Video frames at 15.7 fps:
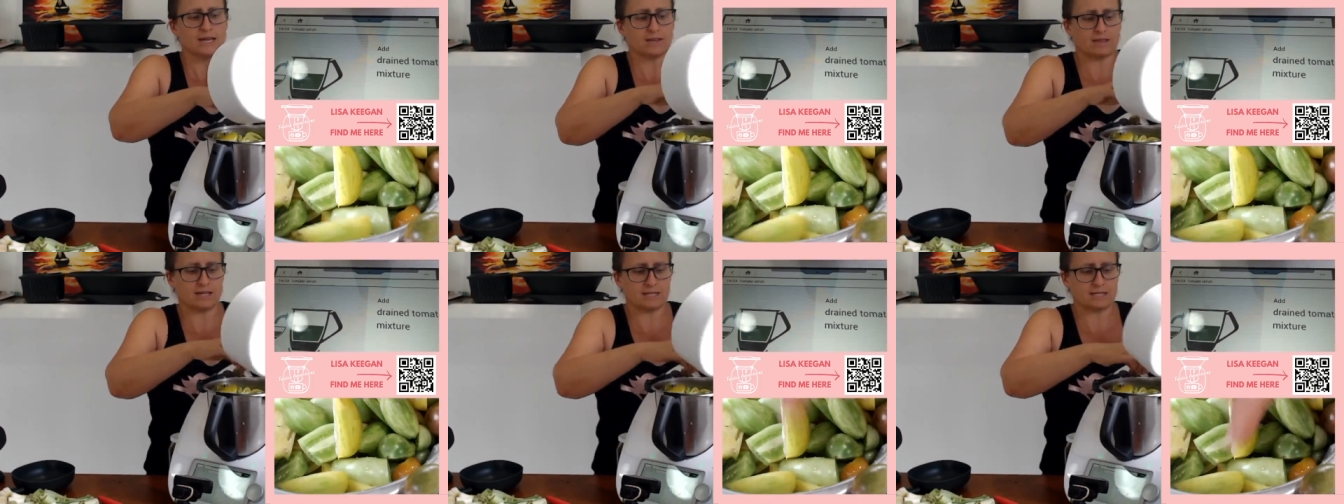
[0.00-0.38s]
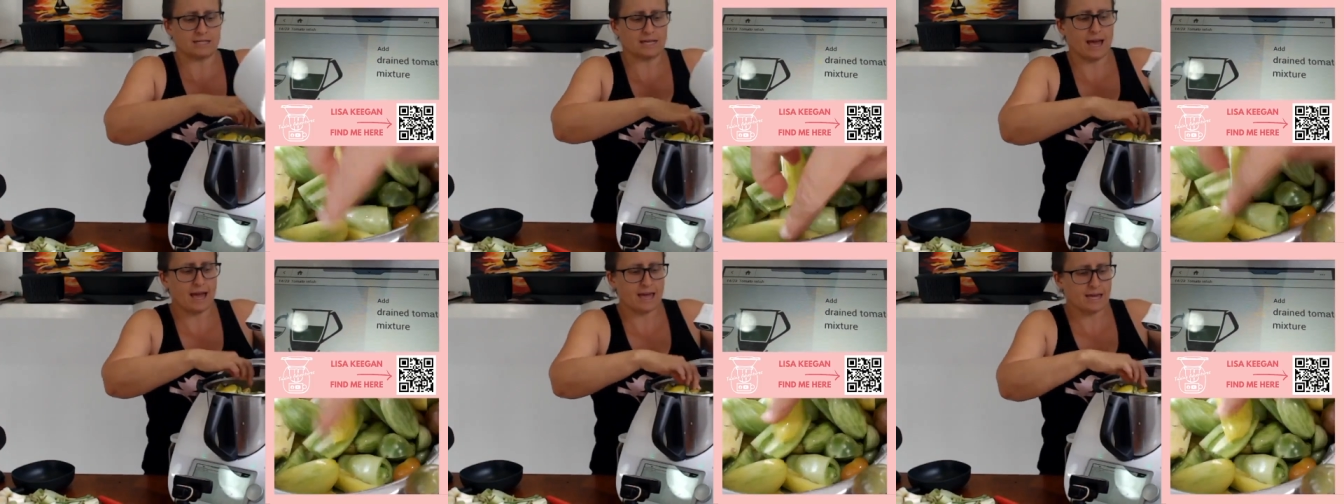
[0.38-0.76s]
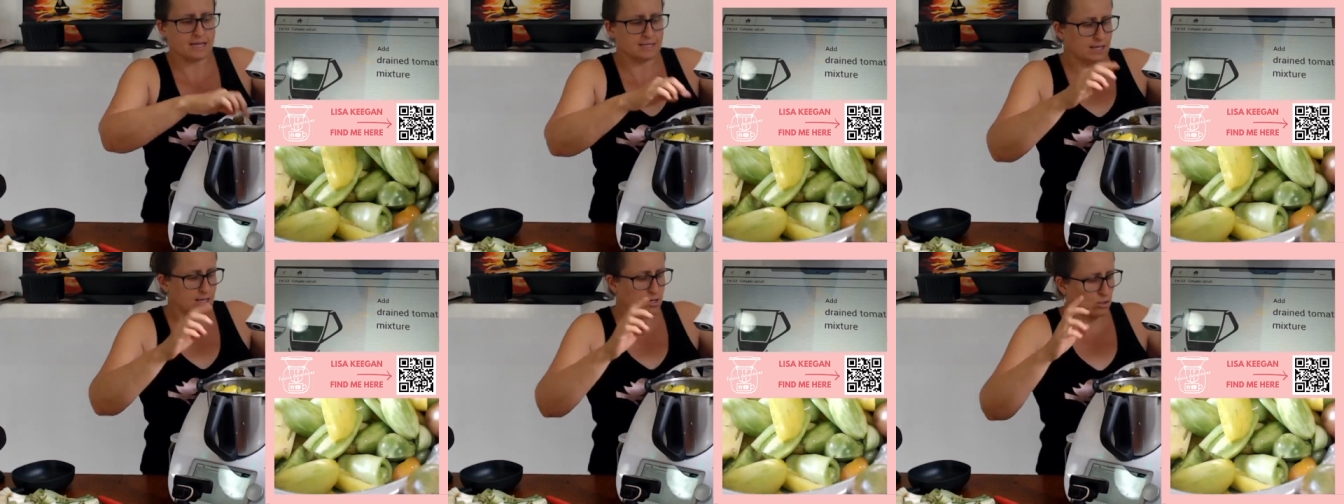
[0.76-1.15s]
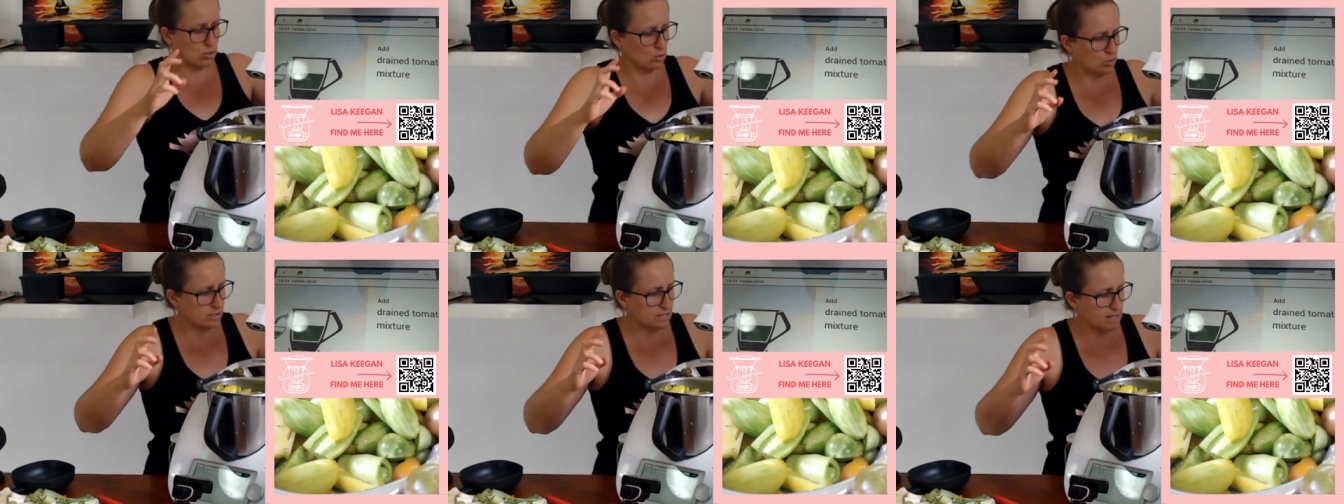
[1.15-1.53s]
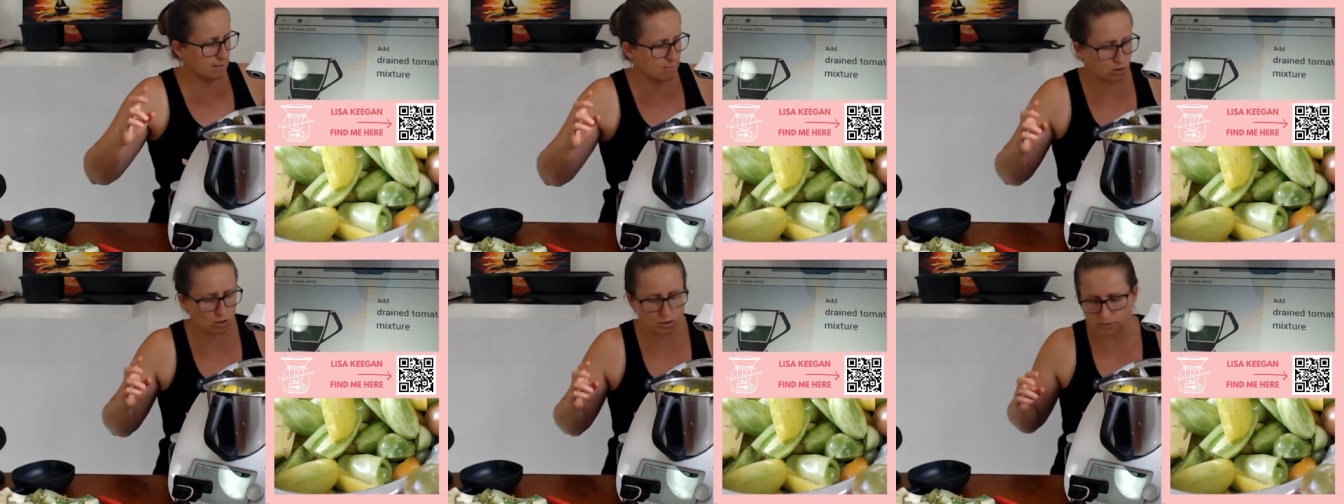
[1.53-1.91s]
That's okay. It's going to cook down
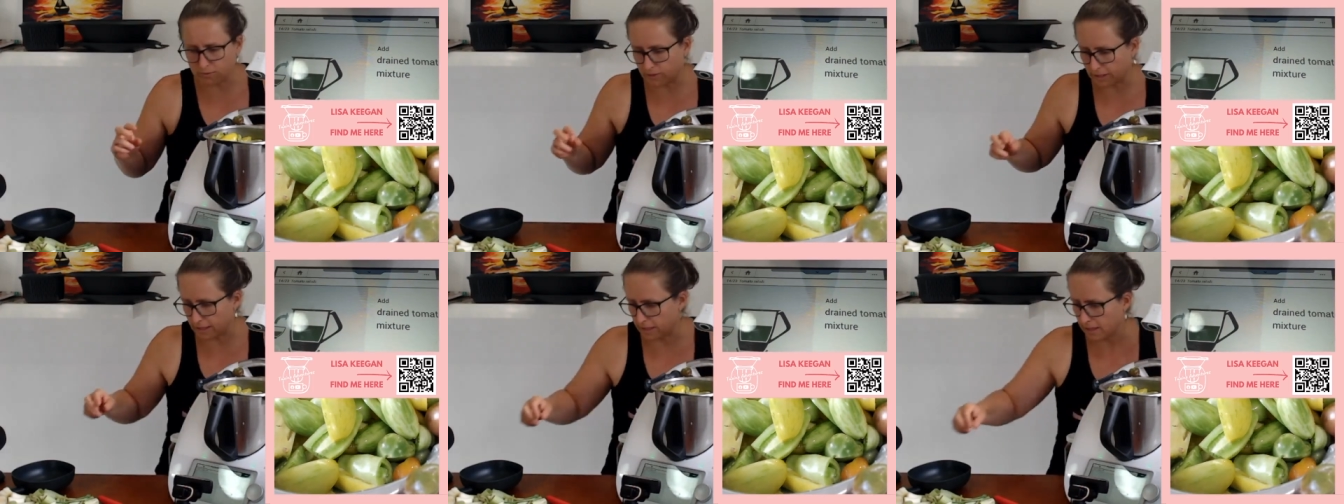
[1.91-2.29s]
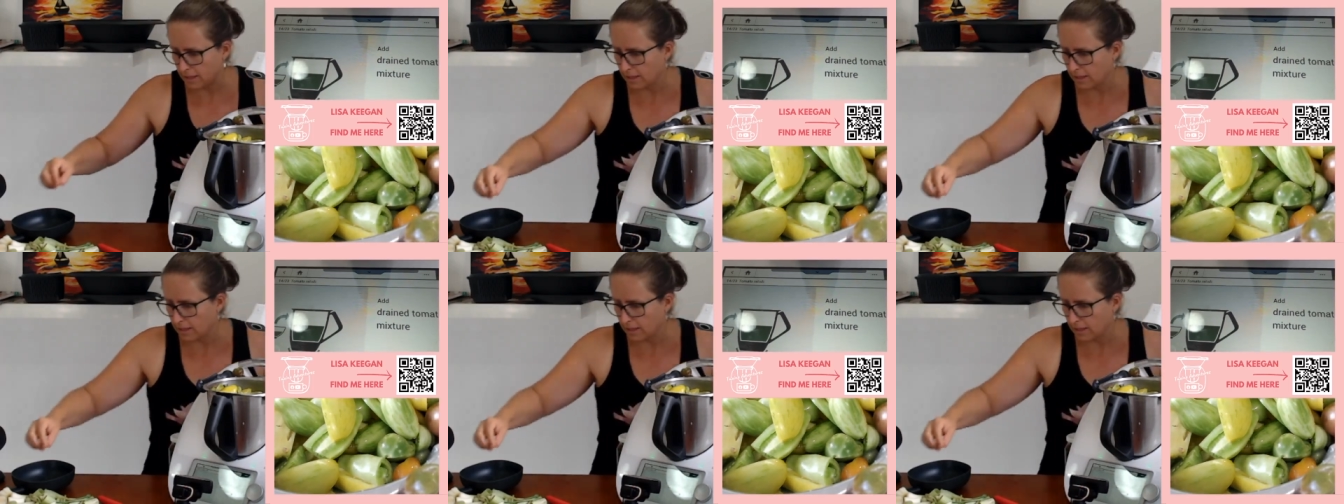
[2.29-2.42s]
beautifully.